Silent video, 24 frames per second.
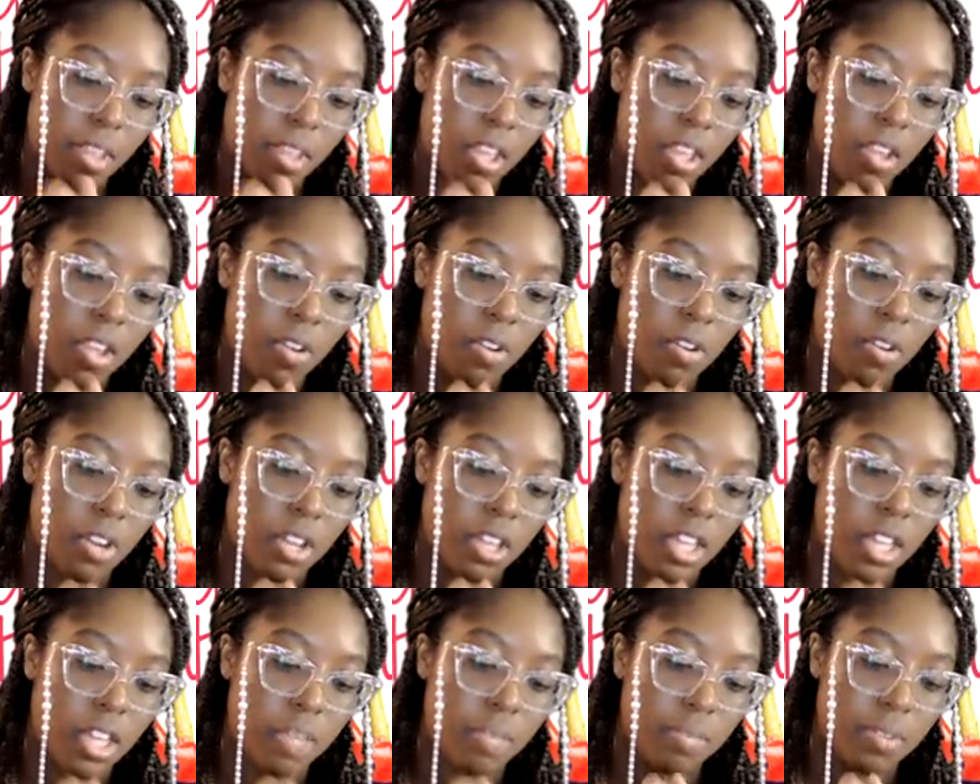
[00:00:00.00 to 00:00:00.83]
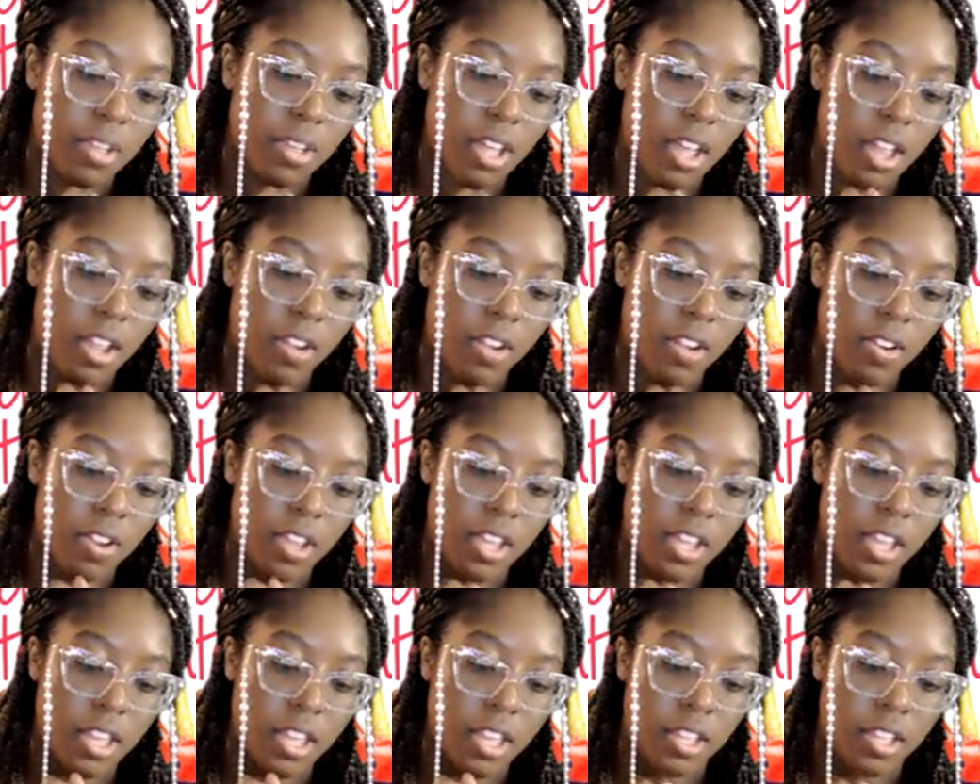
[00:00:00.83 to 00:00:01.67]
And you're gonna keep
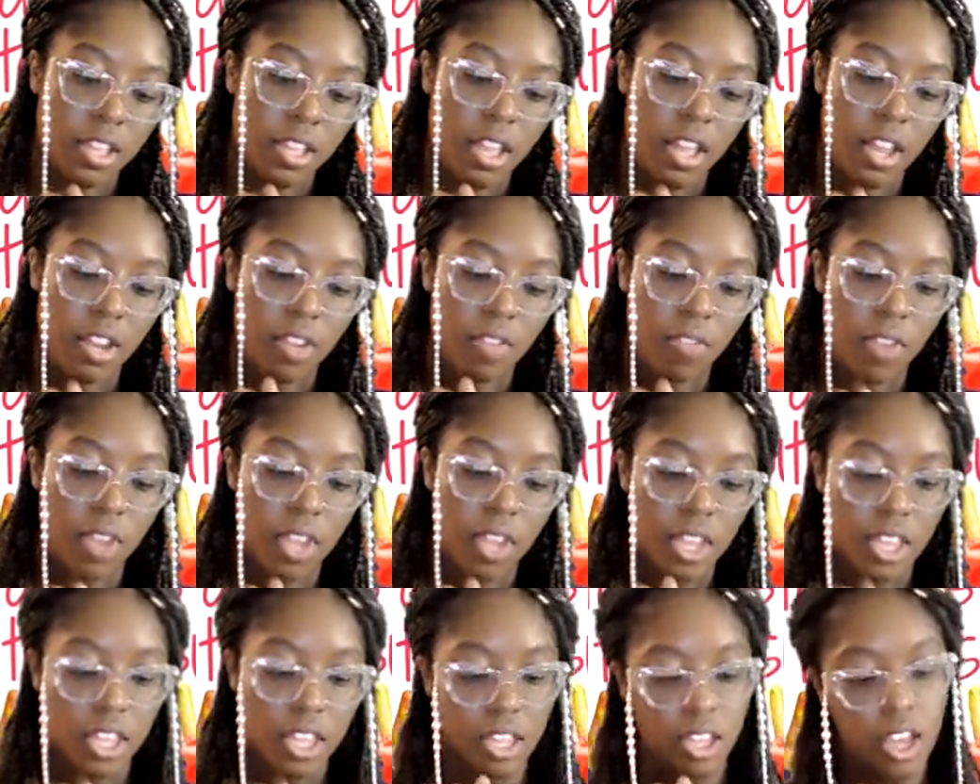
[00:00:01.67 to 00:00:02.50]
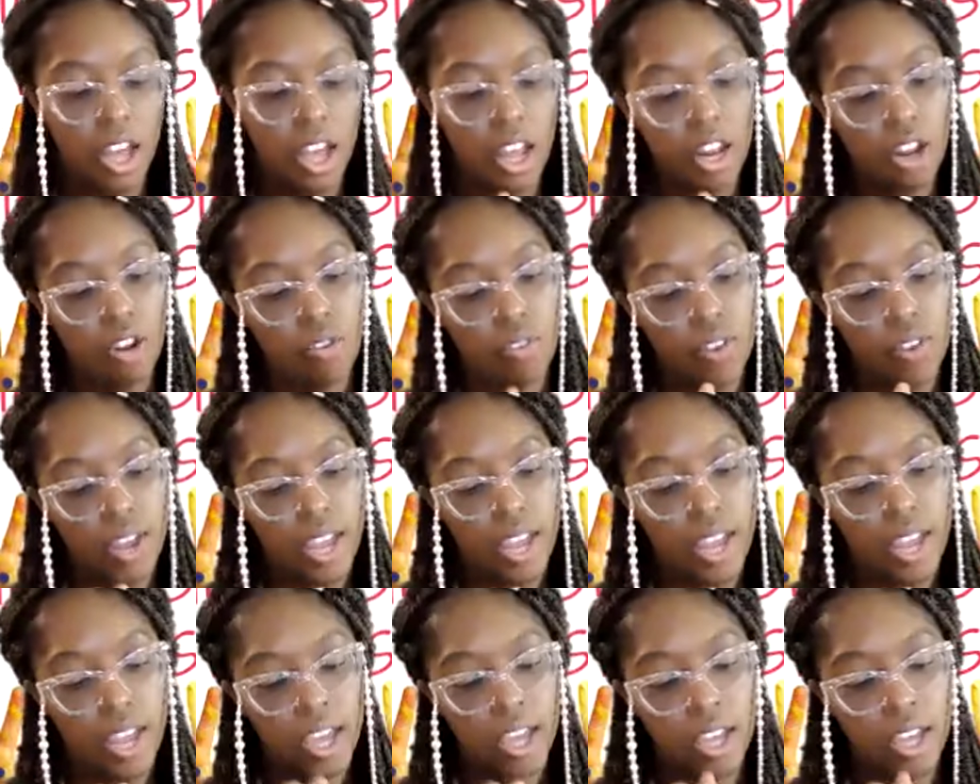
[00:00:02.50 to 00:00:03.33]
coloring and coloring and
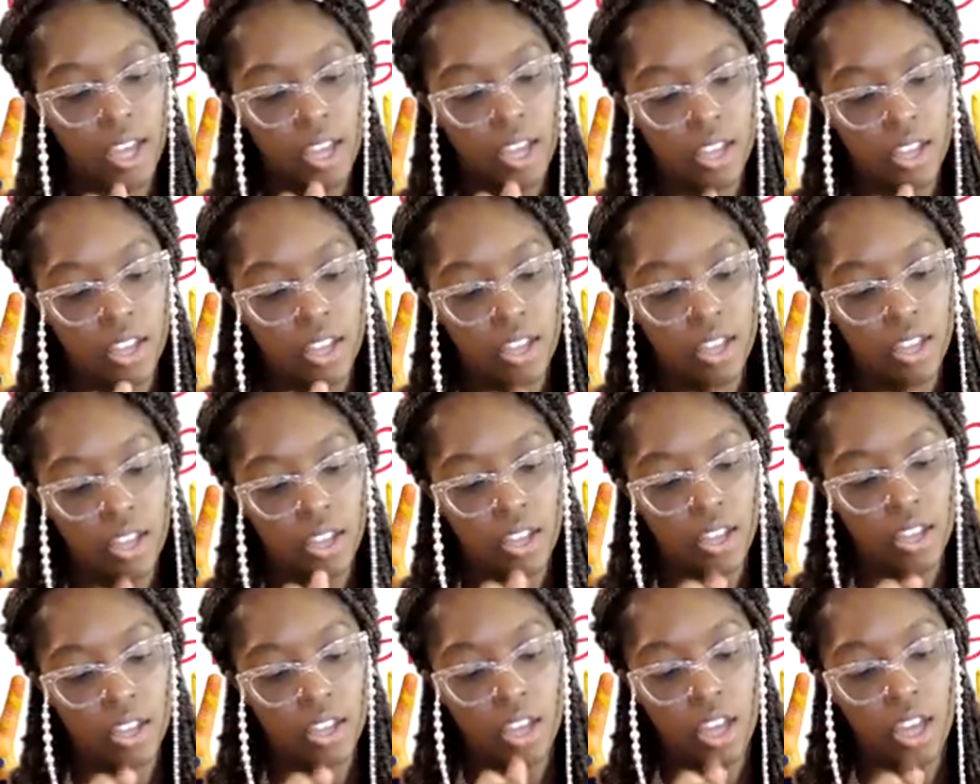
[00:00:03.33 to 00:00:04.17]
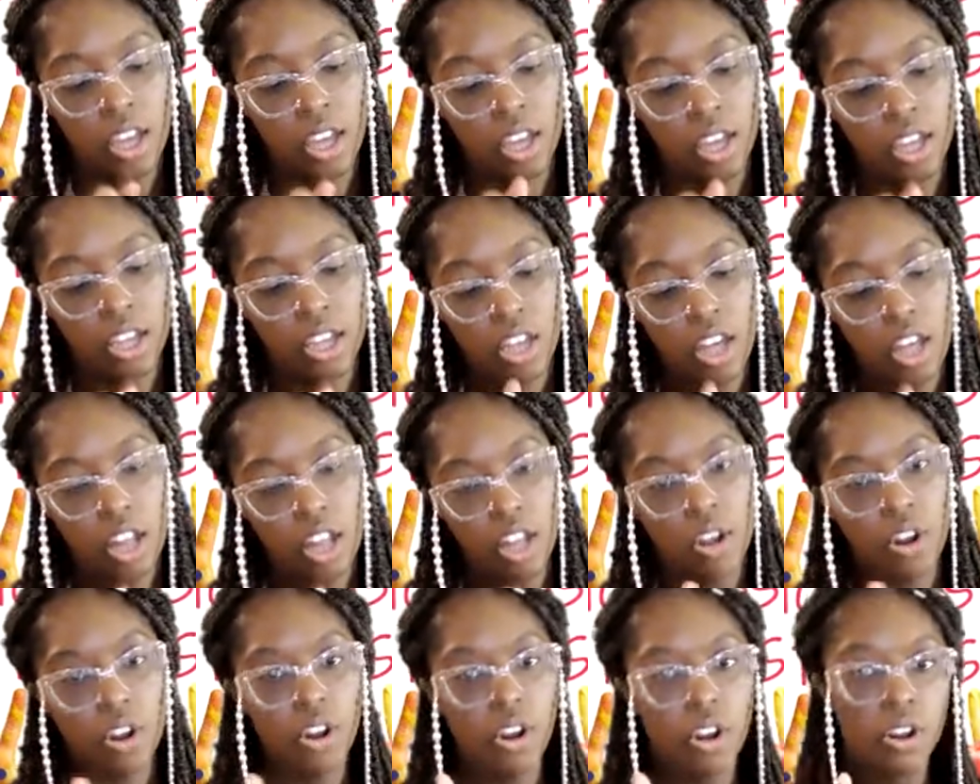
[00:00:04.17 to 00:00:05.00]
coloring and
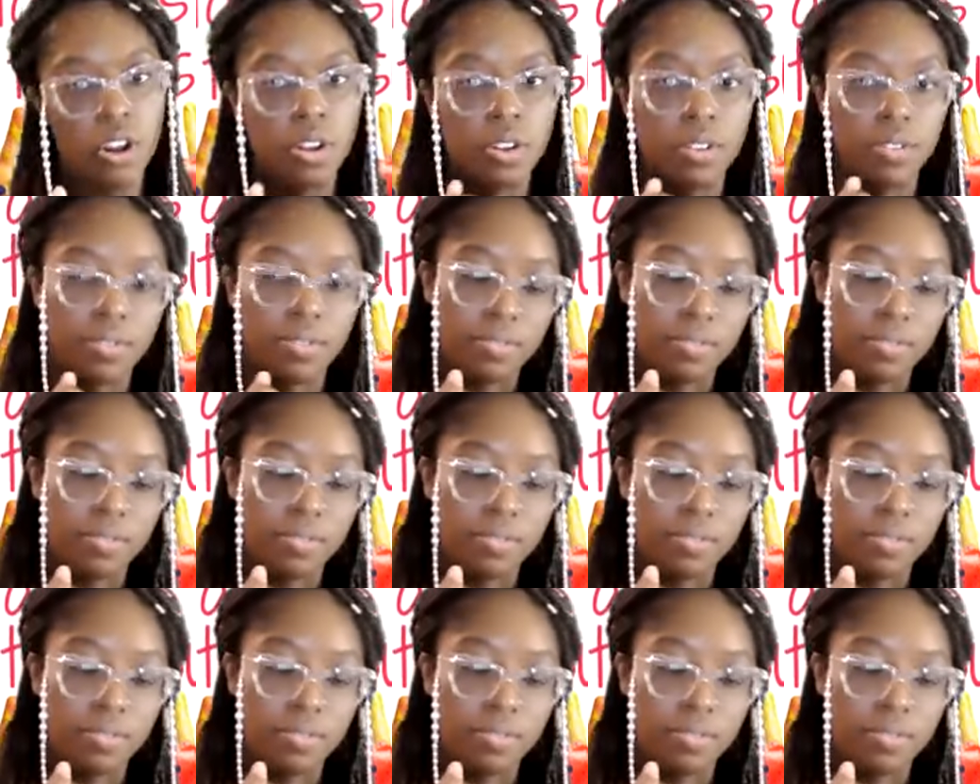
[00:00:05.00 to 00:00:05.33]
color.